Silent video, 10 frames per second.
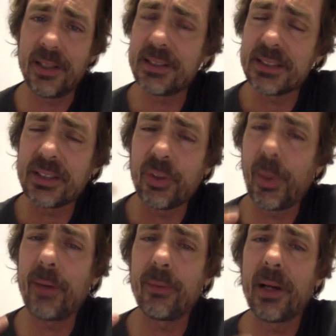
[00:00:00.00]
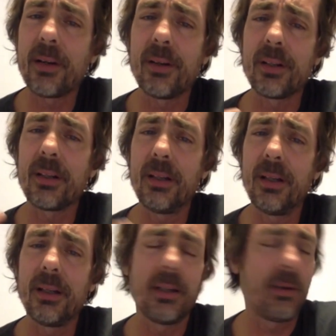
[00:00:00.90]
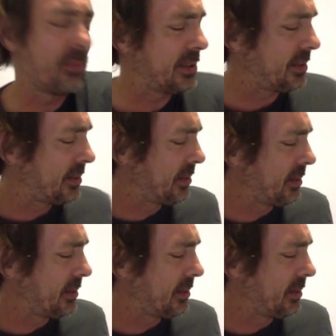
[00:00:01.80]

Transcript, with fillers: This is a great record. It, it was.